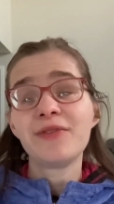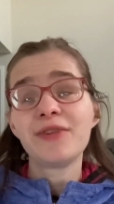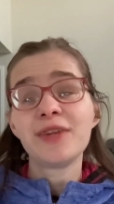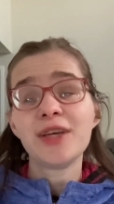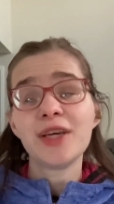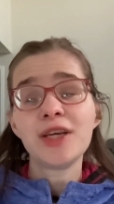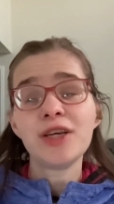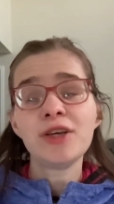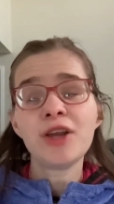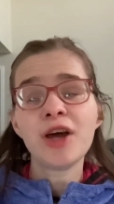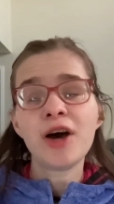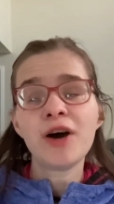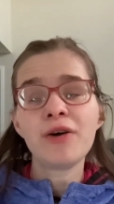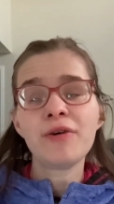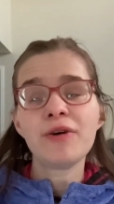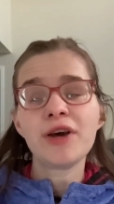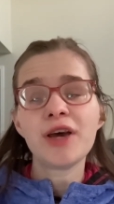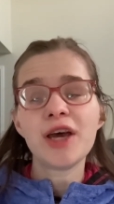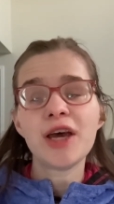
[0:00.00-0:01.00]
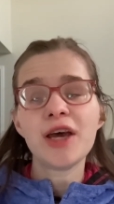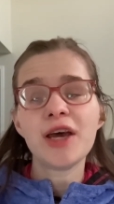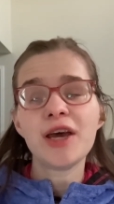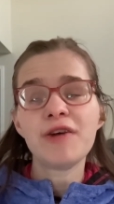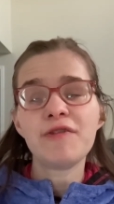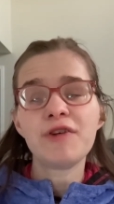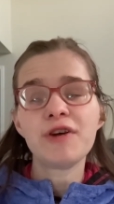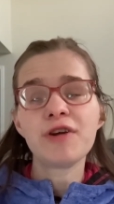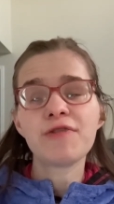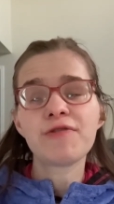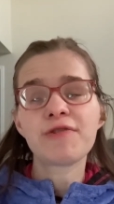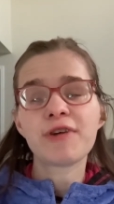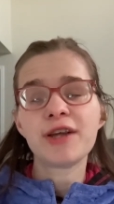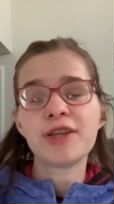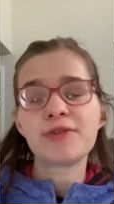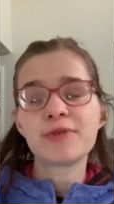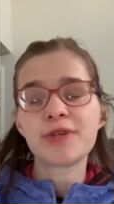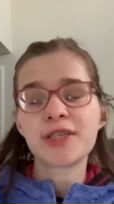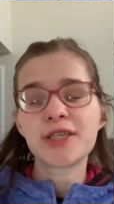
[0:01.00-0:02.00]
you know, if you're
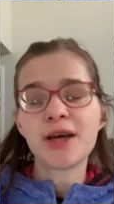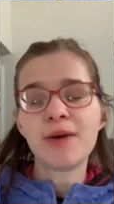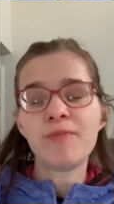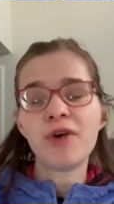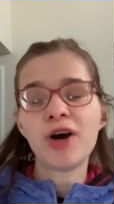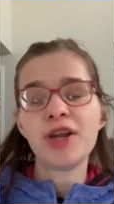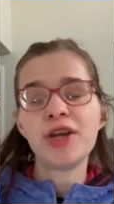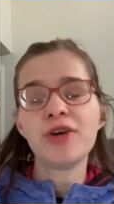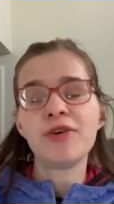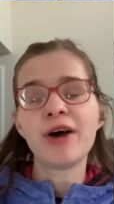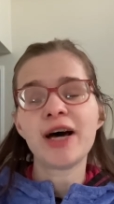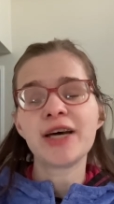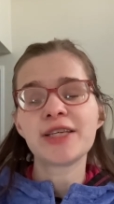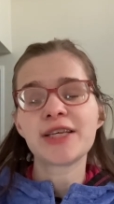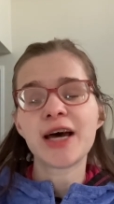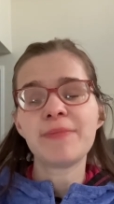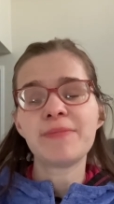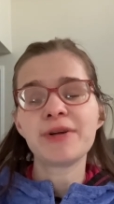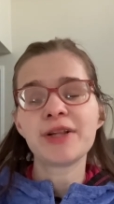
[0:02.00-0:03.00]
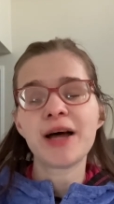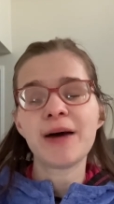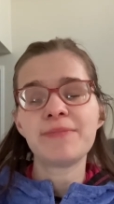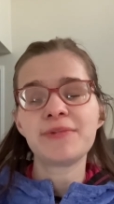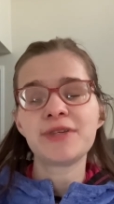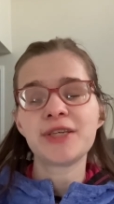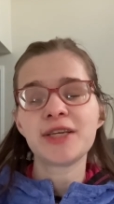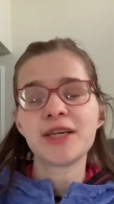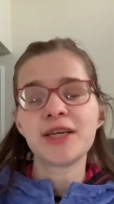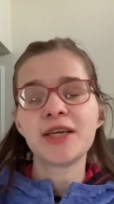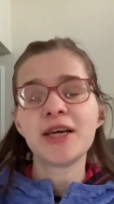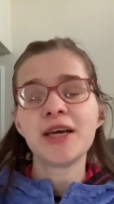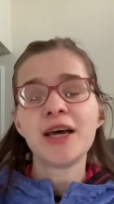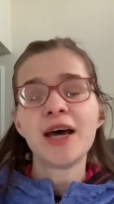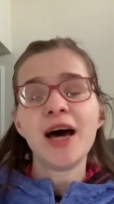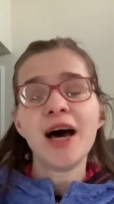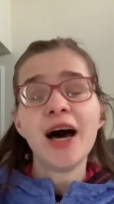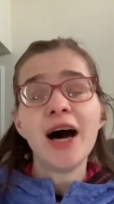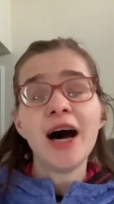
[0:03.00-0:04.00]
friends with someone who has epilepsy,
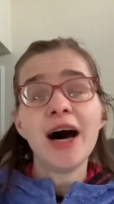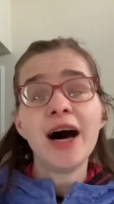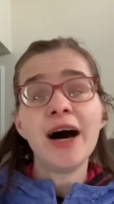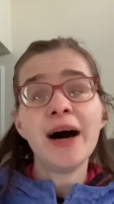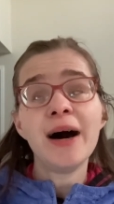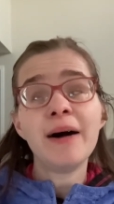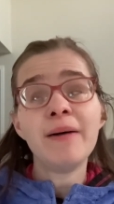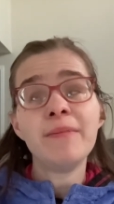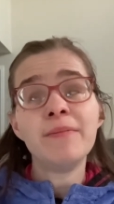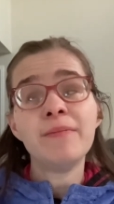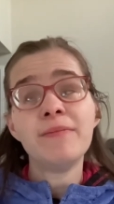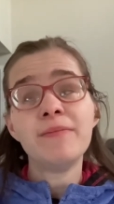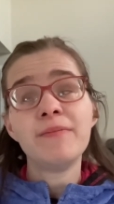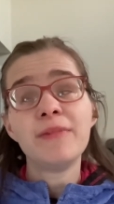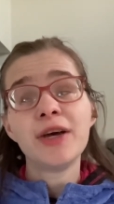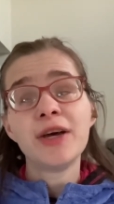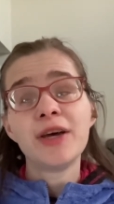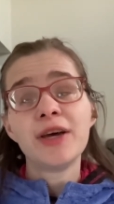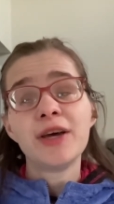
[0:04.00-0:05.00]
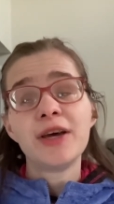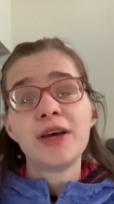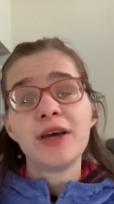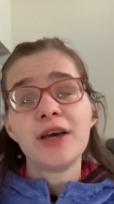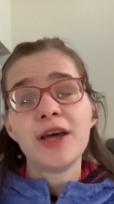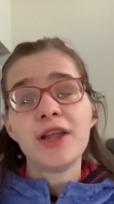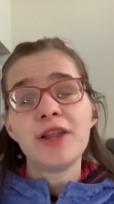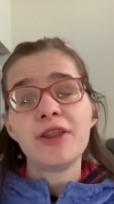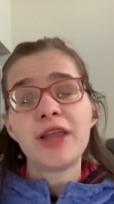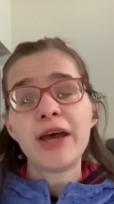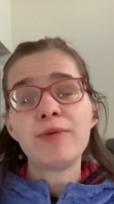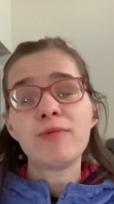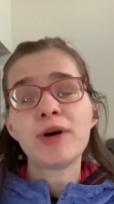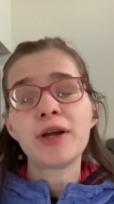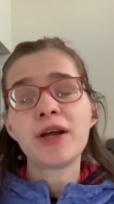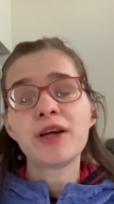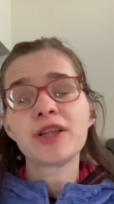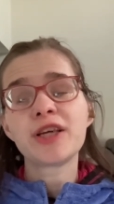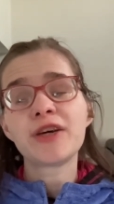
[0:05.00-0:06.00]
they
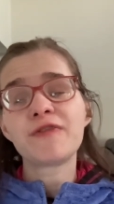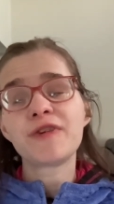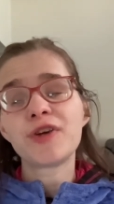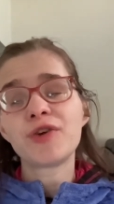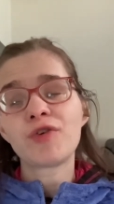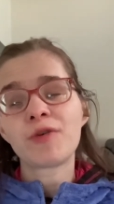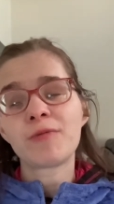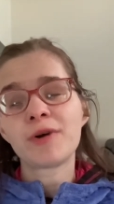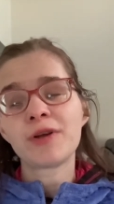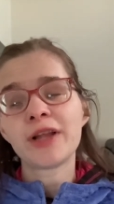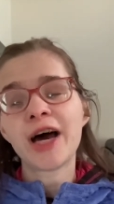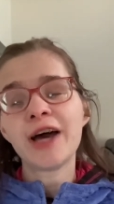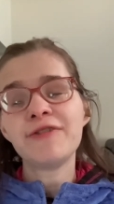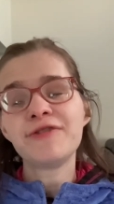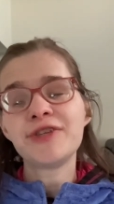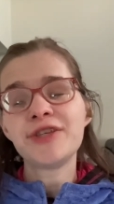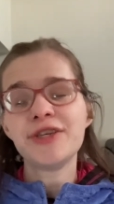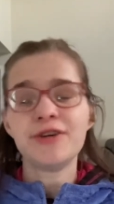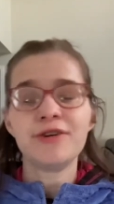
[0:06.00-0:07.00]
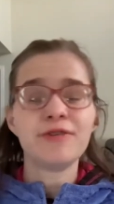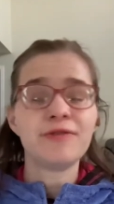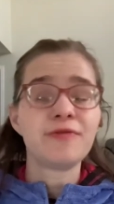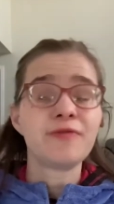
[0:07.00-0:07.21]
want to live a normal life too.